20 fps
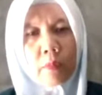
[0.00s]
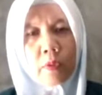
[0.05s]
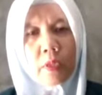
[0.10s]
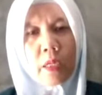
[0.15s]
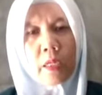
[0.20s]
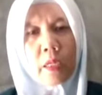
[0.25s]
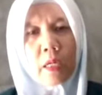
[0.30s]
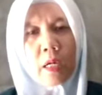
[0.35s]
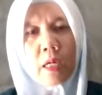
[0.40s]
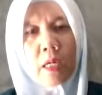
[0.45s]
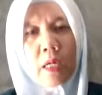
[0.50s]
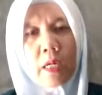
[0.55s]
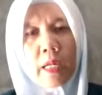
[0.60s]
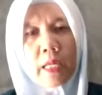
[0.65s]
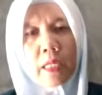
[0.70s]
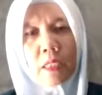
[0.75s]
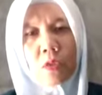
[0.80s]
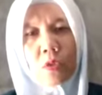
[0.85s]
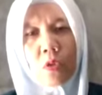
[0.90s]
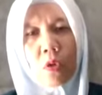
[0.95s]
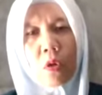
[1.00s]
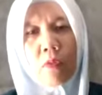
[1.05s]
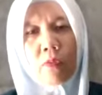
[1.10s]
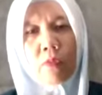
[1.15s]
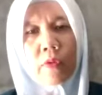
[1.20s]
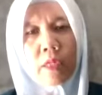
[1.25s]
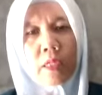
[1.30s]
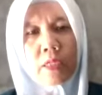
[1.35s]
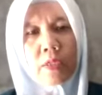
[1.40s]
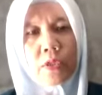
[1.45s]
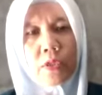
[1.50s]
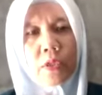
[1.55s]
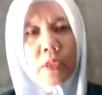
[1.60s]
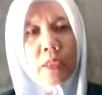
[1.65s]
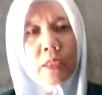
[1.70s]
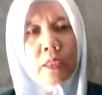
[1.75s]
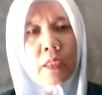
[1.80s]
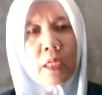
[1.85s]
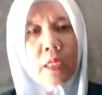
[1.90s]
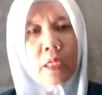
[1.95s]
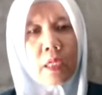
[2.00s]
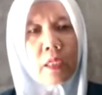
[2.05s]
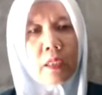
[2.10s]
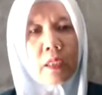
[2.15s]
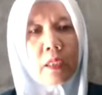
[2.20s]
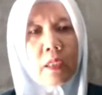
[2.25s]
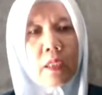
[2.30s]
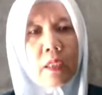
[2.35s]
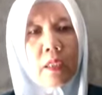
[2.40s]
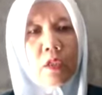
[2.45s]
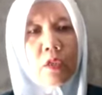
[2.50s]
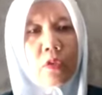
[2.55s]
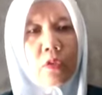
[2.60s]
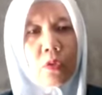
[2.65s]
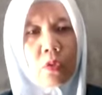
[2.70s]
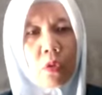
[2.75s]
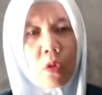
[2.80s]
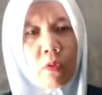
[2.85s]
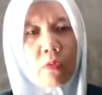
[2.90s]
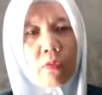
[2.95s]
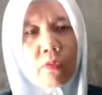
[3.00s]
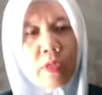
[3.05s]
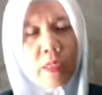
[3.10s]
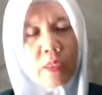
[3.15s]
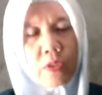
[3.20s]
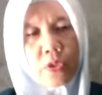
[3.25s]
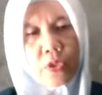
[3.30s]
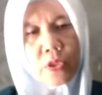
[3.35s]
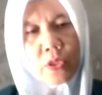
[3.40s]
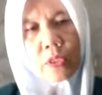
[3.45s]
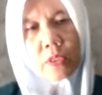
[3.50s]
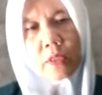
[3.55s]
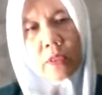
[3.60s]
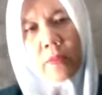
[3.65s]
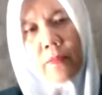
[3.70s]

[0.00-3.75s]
They are extroversion and introversion.